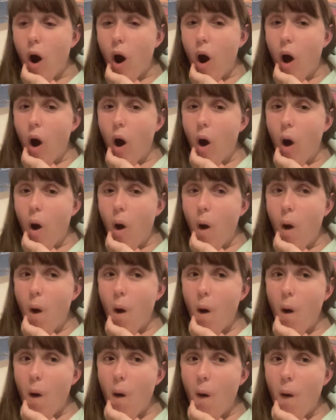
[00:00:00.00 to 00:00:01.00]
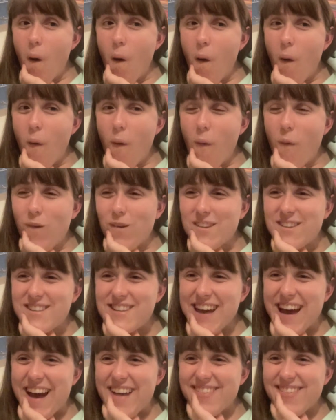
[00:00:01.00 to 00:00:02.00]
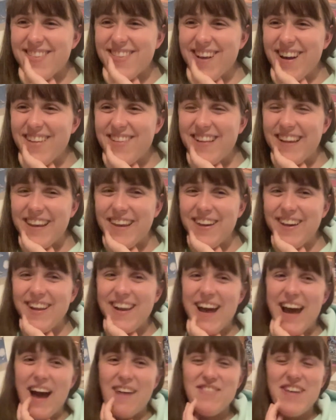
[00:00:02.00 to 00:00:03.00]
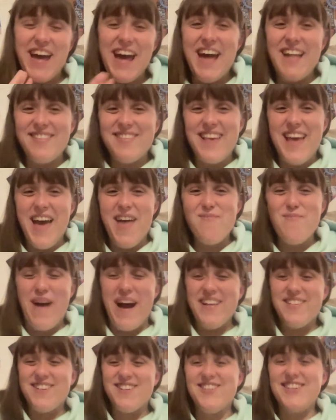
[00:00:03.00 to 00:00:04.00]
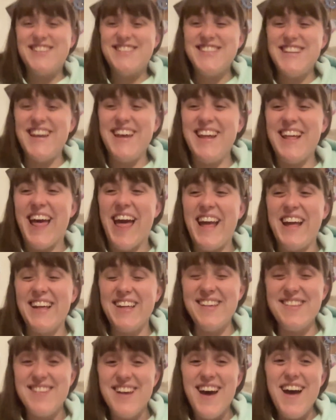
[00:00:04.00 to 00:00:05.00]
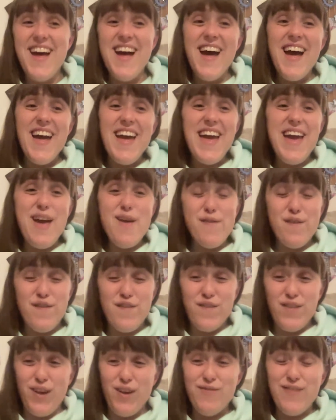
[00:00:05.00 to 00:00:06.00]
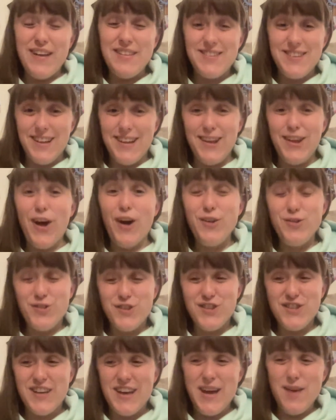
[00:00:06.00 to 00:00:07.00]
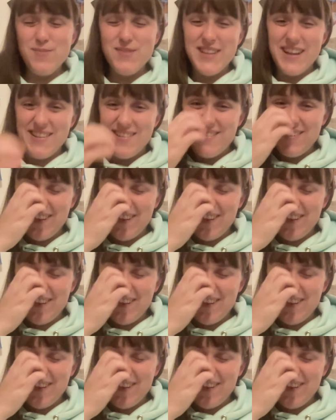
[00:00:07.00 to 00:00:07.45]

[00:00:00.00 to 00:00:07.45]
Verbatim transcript: oh, Jess, I think you're gonna have a head-to-head battle with DK because if you mention ghost ships and